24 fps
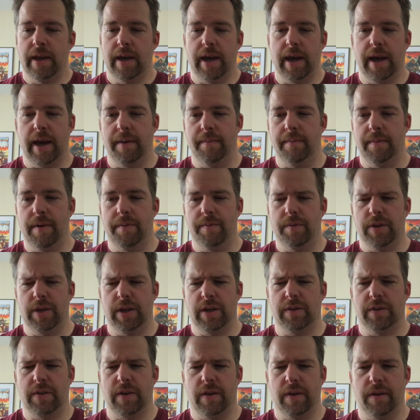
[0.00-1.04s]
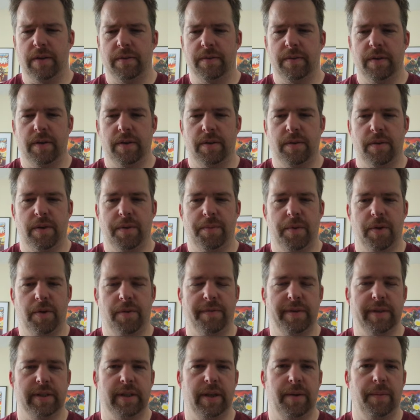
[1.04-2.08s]
It was just they were
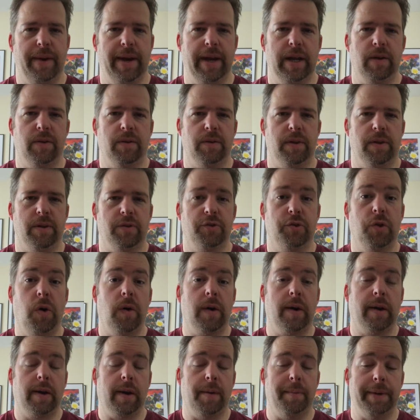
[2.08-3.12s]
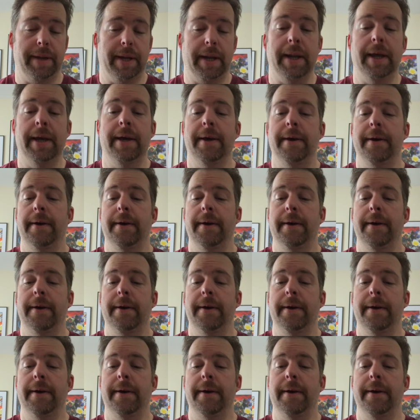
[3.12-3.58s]
obviously waiting on their stock coming in.